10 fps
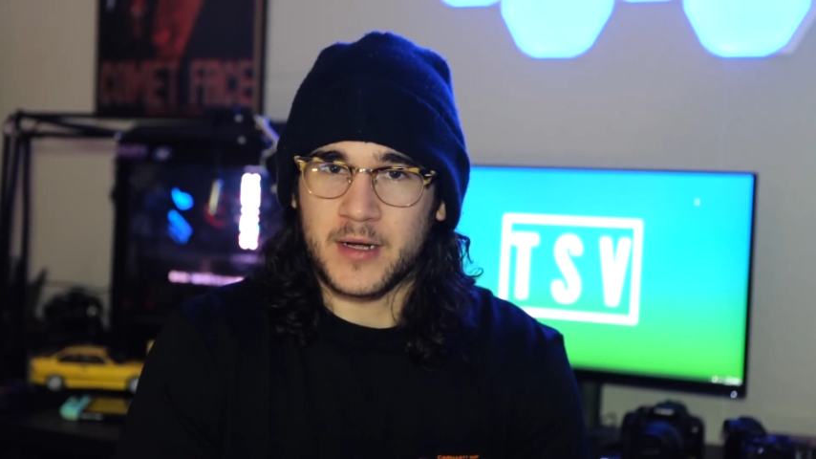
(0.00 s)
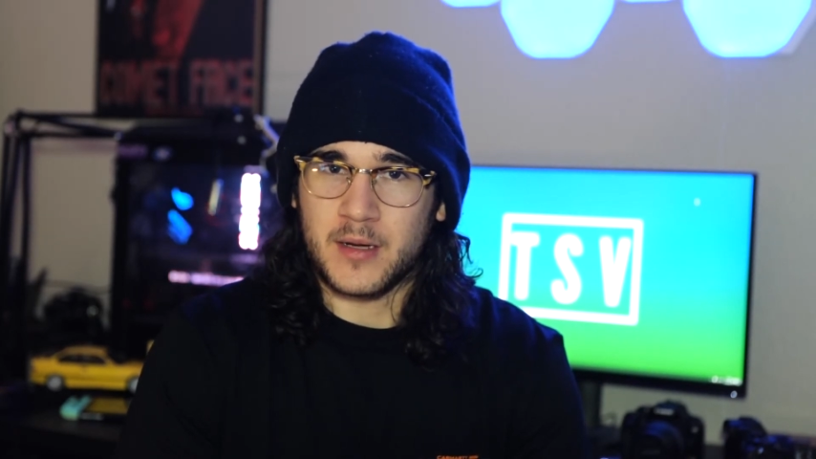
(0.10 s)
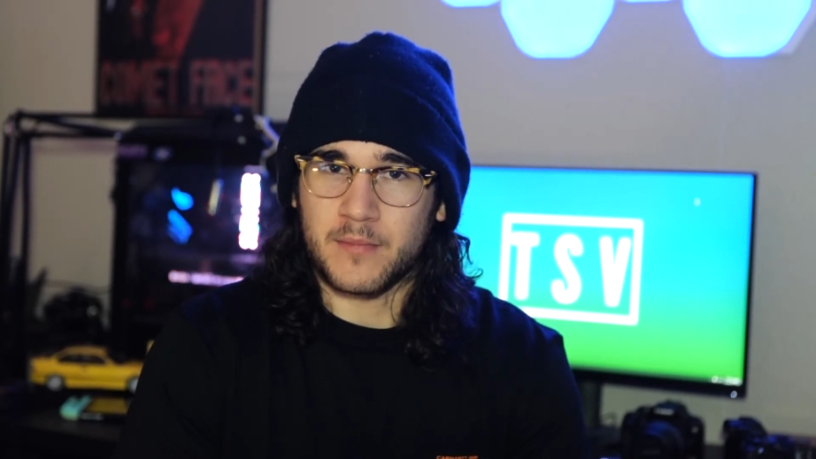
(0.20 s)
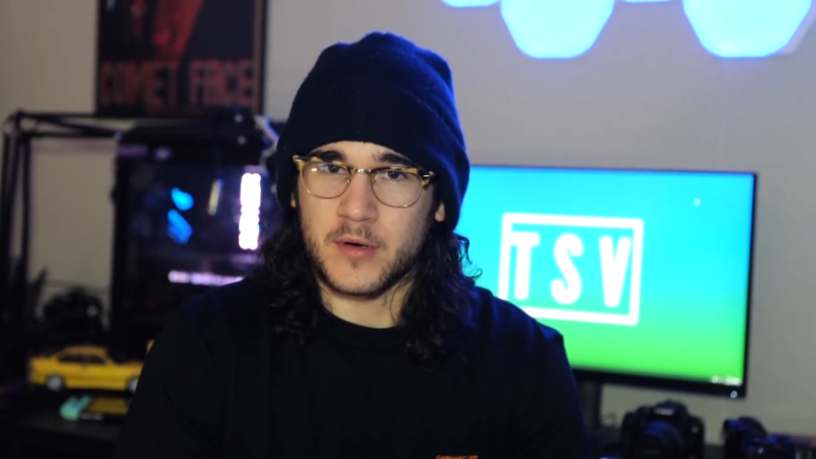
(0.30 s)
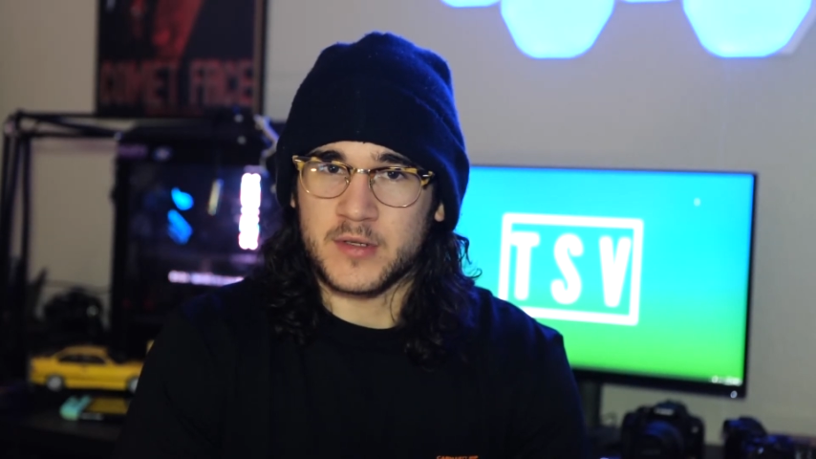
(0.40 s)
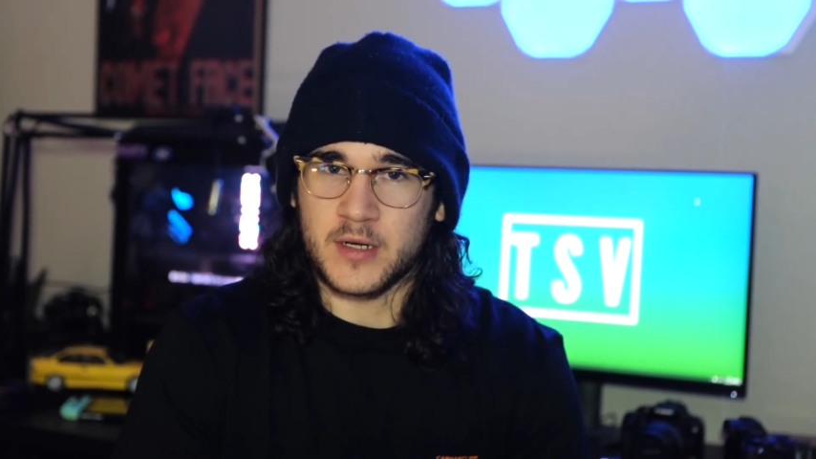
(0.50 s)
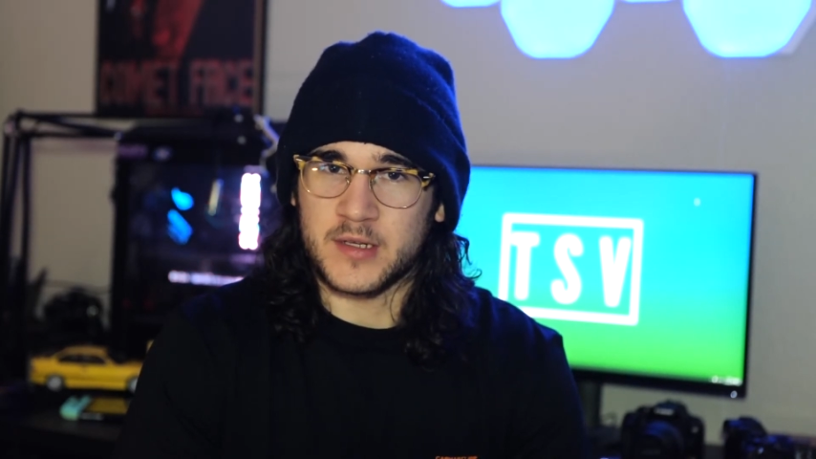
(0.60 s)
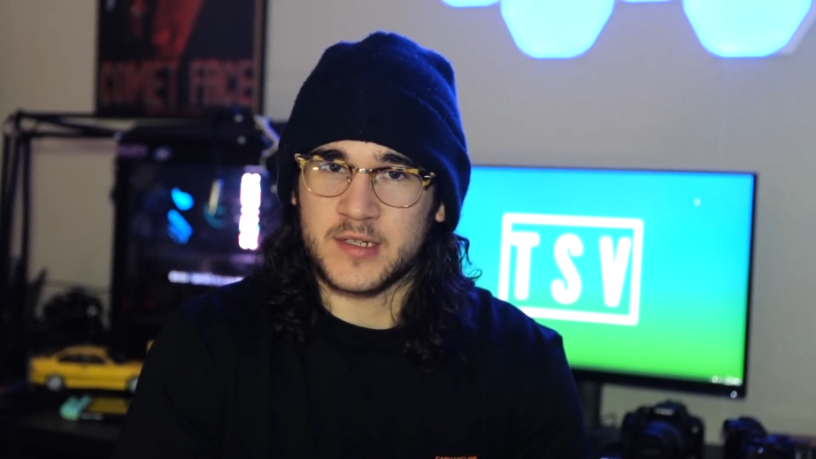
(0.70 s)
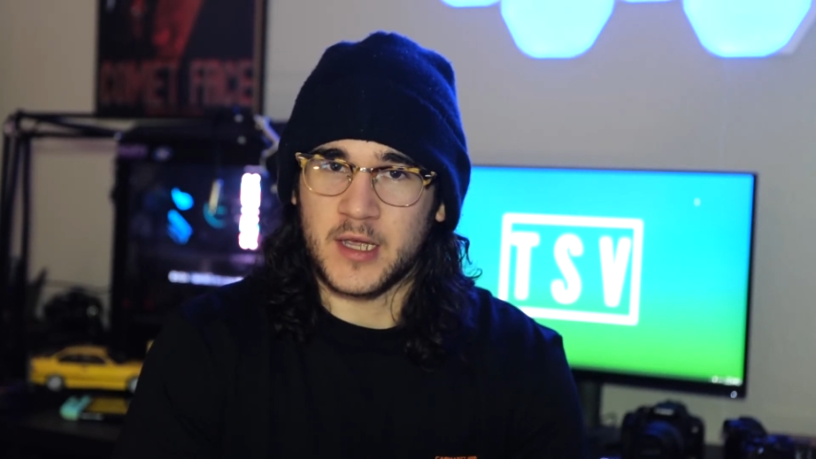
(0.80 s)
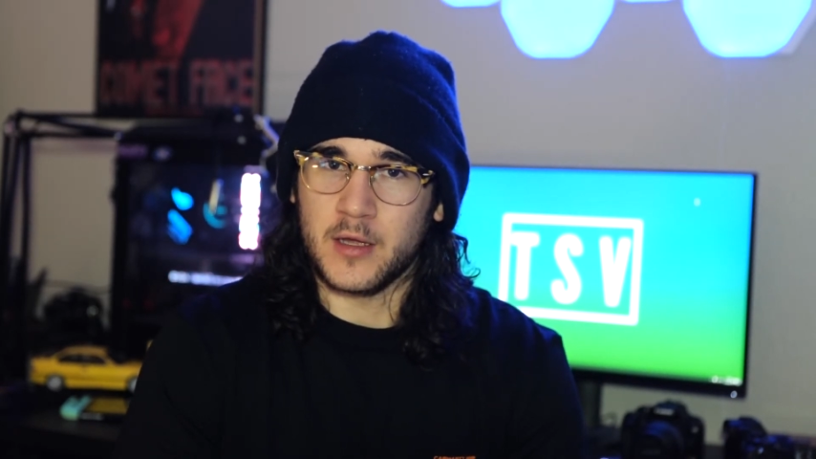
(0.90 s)
numbers on a
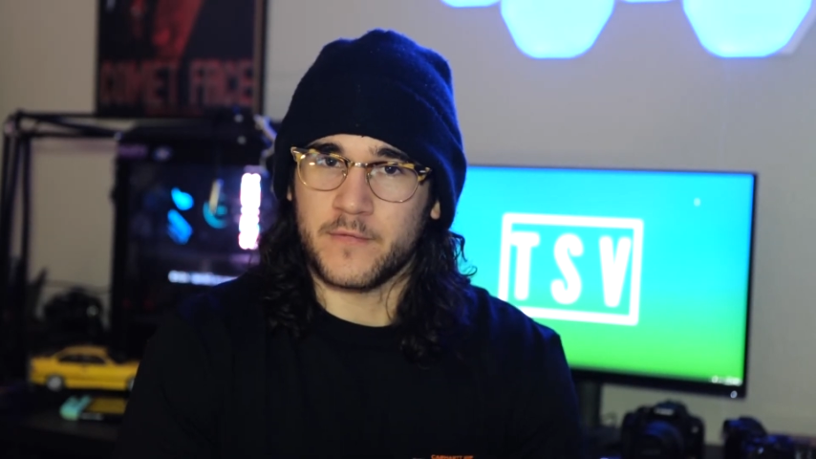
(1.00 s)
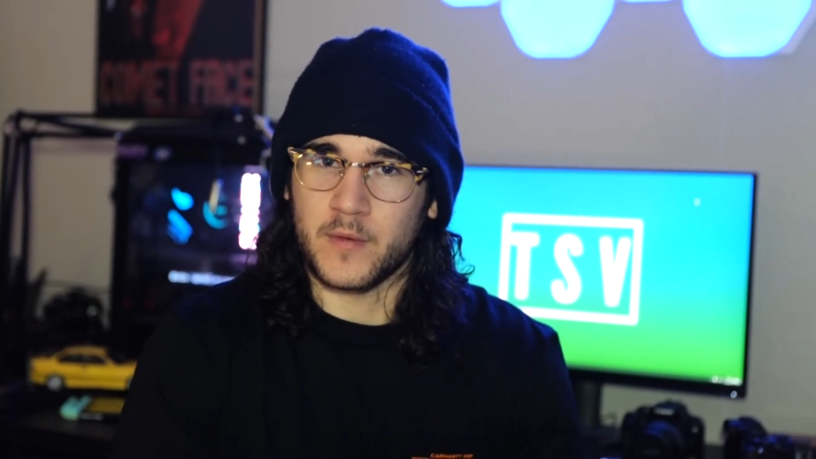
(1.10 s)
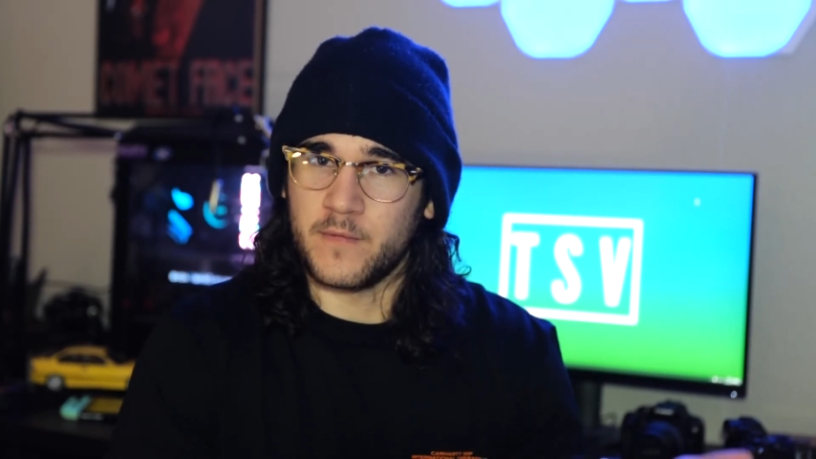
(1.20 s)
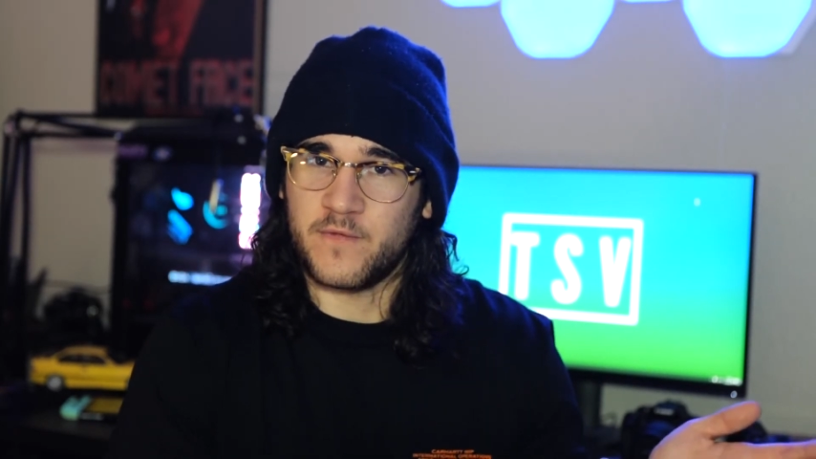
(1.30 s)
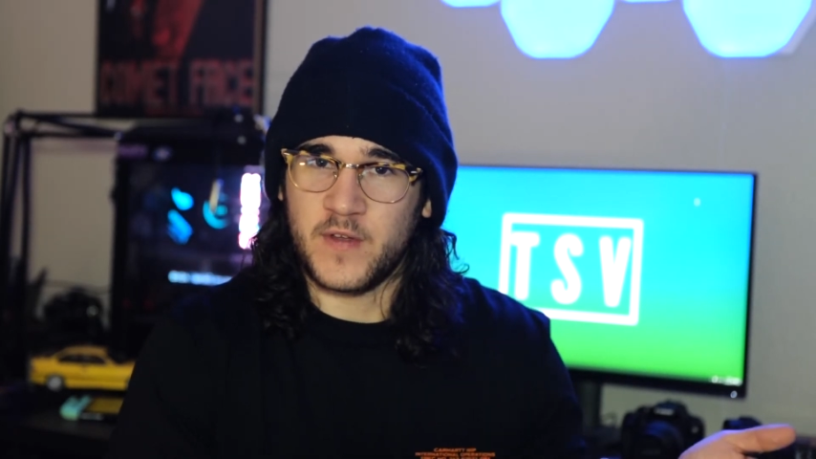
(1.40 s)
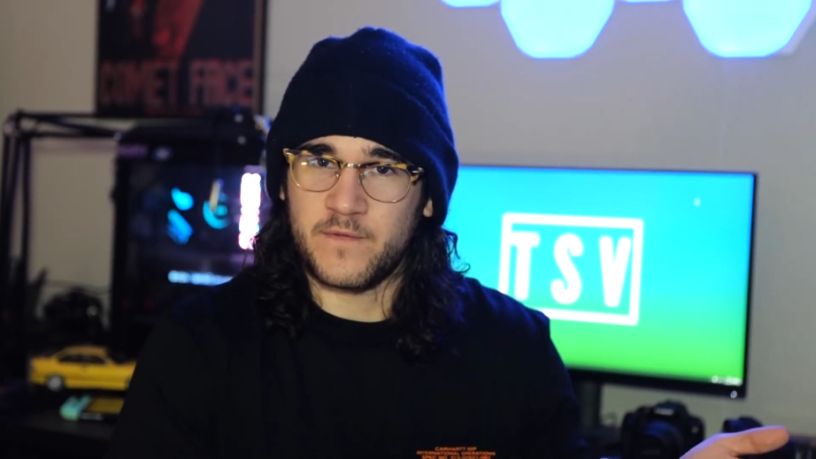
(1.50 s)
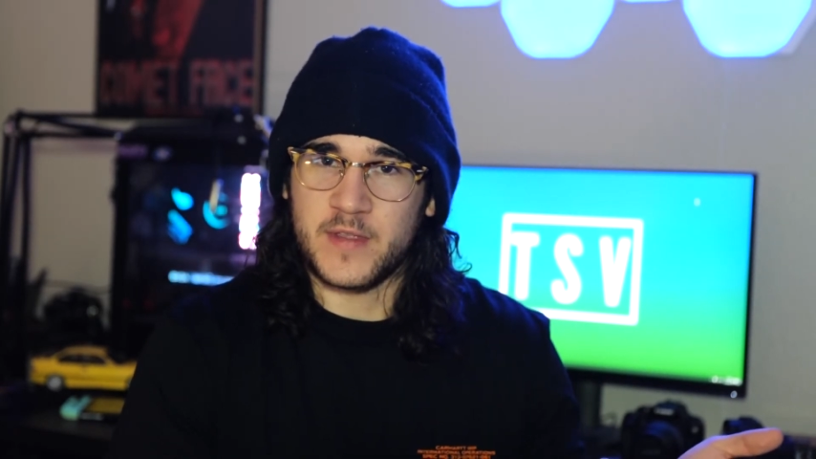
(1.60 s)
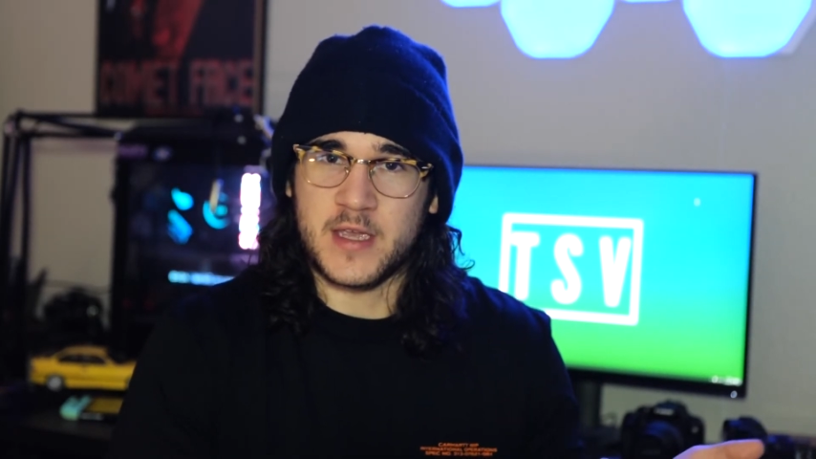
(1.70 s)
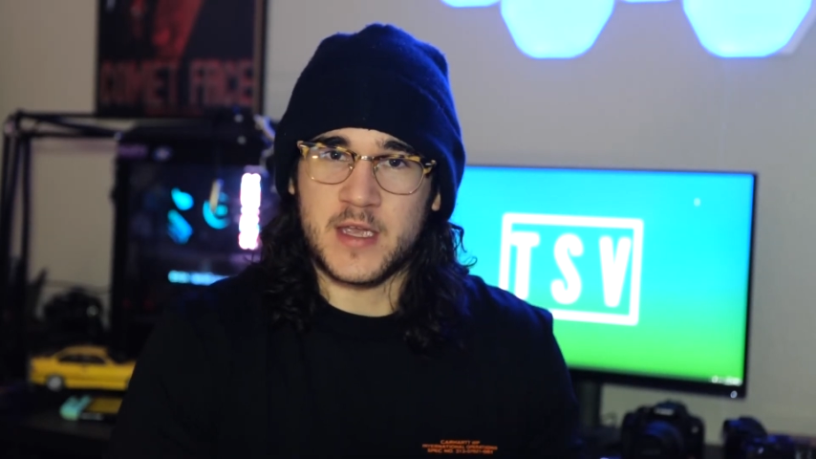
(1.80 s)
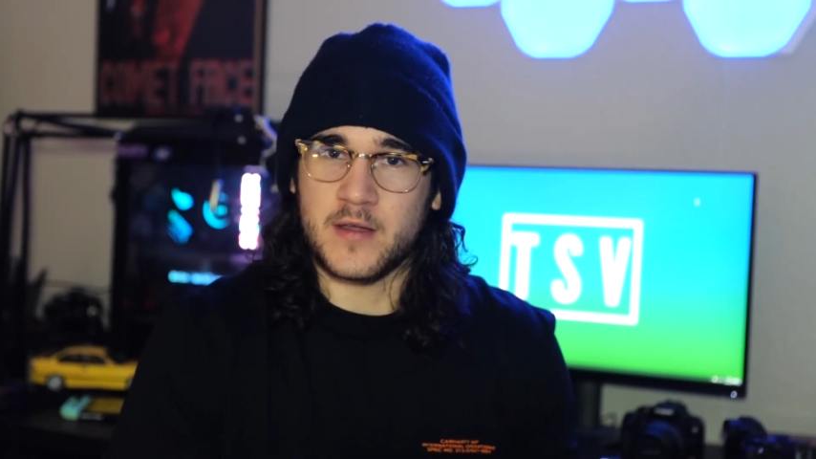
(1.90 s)
scale from
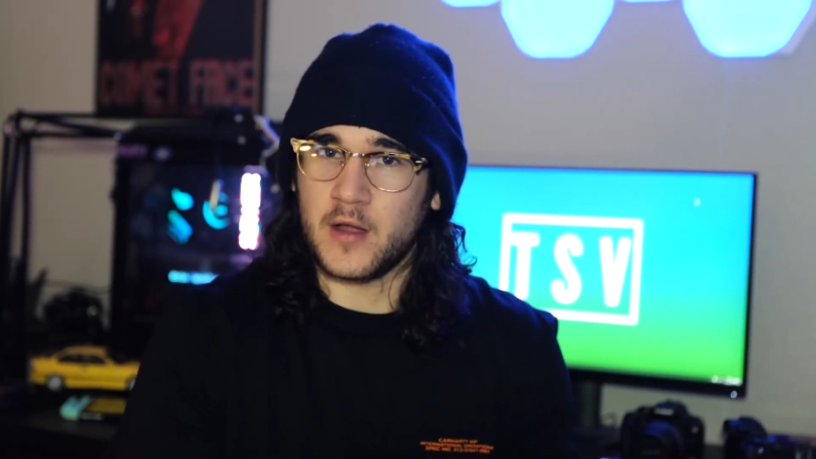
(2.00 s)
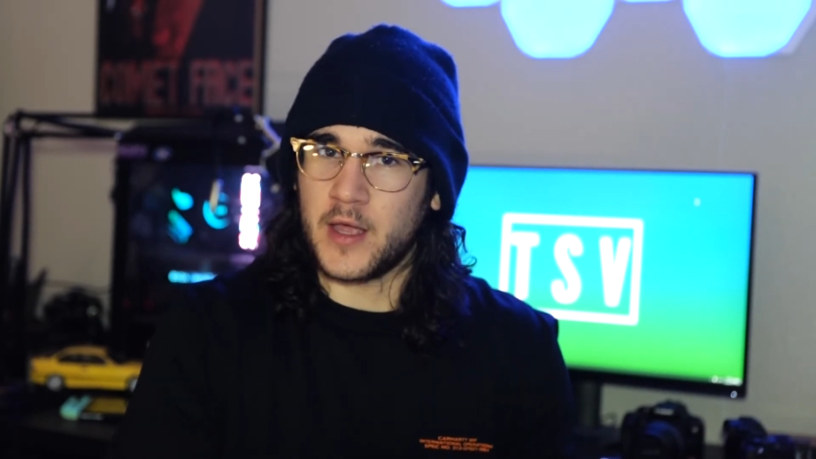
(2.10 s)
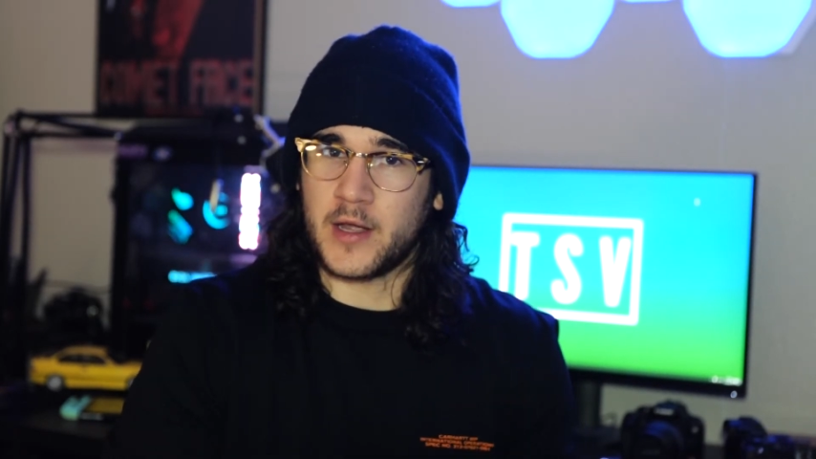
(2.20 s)
50